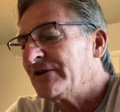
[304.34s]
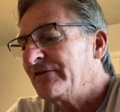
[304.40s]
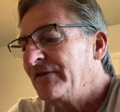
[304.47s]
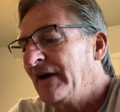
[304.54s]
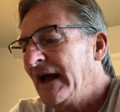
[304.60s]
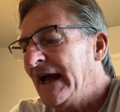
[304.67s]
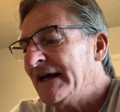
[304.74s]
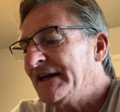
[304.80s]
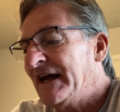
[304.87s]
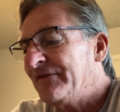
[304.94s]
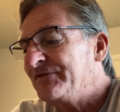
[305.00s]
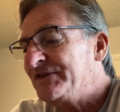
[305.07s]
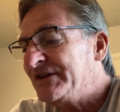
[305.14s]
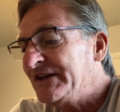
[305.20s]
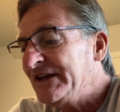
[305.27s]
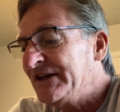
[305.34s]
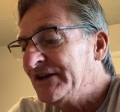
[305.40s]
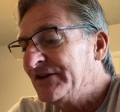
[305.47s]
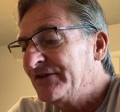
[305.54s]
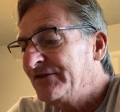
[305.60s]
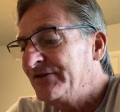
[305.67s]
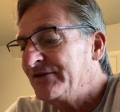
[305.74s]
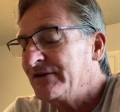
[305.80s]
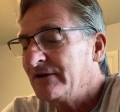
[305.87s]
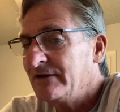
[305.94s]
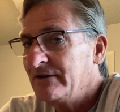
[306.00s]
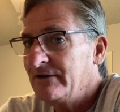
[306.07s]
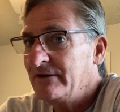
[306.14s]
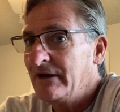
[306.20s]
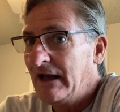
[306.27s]
of NFTs,
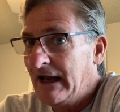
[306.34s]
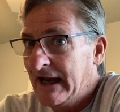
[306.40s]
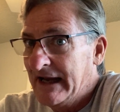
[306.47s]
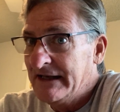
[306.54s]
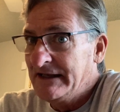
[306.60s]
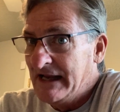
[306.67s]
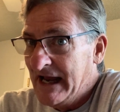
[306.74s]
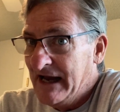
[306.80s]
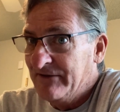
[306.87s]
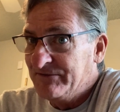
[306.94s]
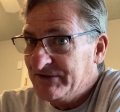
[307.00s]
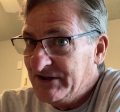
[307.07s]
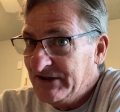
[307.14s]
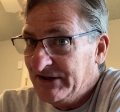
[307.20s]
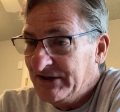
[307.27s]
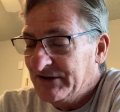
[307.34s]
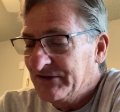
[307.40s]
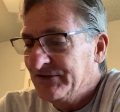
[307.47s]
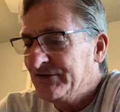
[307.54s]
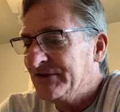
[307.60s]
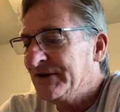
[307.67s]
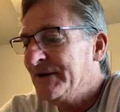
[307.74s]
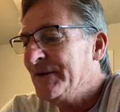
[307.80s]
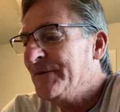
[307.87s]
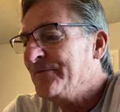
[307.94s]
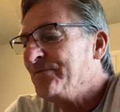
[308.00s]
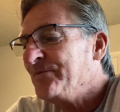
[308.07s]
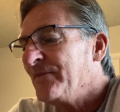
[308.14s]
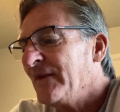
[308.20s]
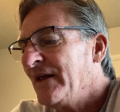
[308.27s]
NFTs,
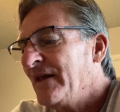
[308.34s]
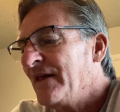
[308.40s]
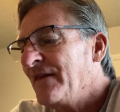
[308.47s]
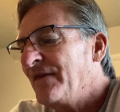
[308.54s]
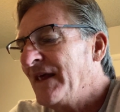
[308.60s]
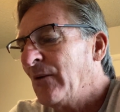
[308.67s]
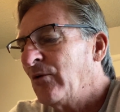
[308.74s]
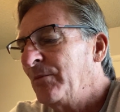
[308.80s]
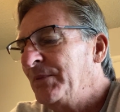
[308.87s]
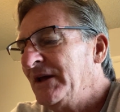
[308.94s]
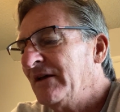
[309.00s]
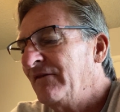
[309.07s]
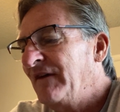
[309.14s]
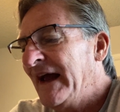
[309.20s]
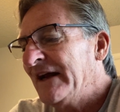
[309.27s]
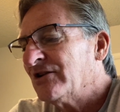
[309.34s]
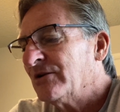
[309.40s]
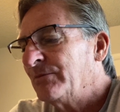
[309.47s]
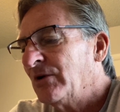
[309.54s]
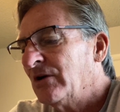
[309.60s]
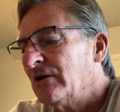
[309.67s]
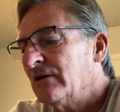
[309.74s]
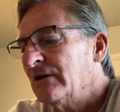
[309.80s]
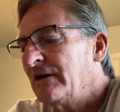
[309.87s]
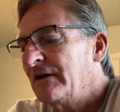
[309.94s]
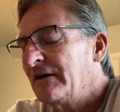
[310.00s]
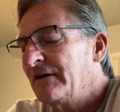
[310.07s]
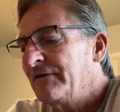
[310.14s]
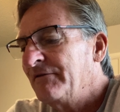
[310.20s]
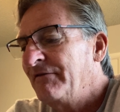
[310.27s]
that will be available
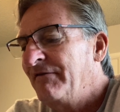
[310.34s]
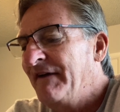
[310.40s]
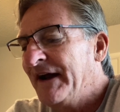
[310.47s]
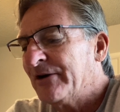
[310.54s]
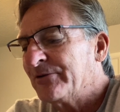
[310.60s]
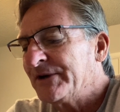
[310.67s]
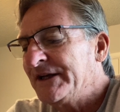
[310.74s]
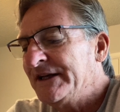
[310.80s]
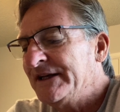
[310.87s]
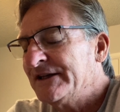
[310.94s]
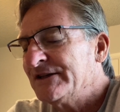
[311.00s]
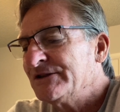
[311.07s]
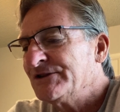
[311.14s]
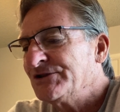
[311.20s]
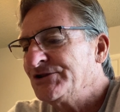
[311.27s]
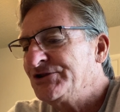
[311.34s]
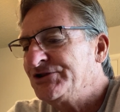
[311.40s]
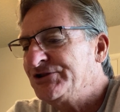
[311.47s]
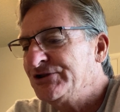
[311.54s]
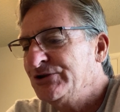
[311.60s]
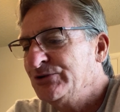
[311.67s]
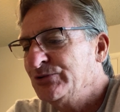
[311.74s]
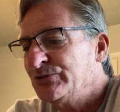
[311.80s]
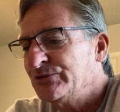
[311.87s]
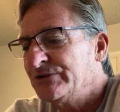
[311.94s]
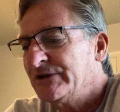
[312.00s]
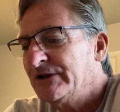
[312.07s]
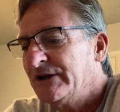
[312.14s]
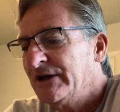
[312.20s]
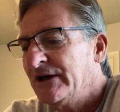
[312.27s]
very
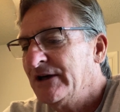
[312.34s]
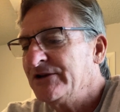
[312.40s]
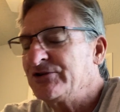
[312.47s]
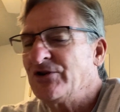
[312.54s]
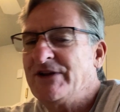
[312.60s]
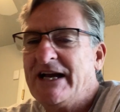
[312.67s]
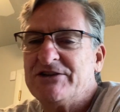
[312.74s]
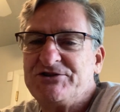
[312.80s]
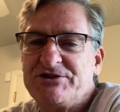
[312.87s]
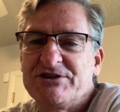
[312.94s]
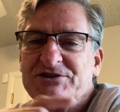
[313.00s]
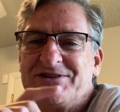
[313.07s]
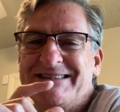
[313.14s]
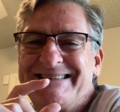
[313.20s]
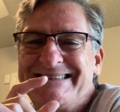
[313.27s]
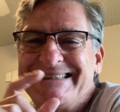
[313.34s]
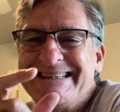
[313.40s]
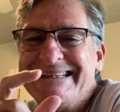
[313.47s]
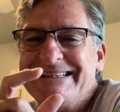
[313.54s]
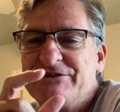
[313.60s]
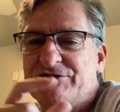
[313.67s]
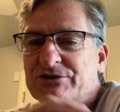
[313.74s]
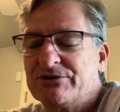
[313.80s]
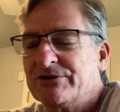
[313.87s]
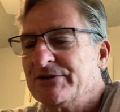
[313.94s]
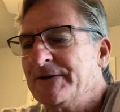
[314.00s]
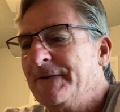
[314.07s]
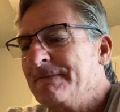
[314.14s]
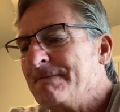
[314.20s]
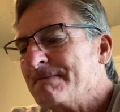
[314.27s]
soon. So that's just a
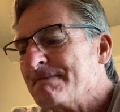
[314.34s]
teaser